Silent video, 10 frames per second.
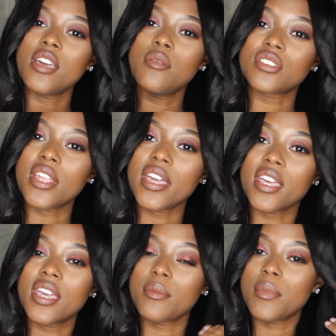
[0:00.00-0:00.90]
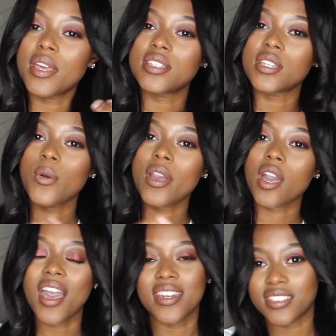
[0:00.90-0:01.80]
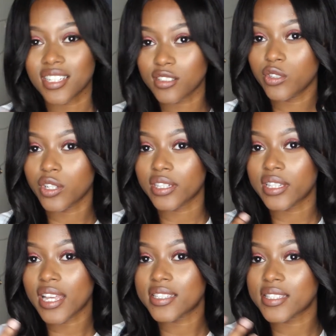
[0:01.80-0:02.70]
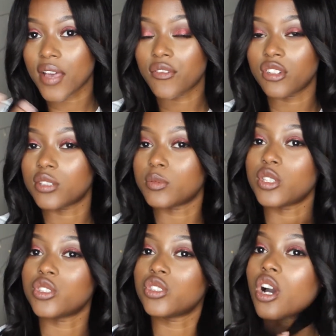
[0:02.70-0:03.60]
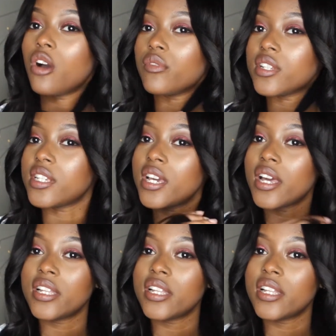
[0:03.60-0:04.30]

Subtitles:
it's like, it makes it quicker and it does look less effortless because you can't really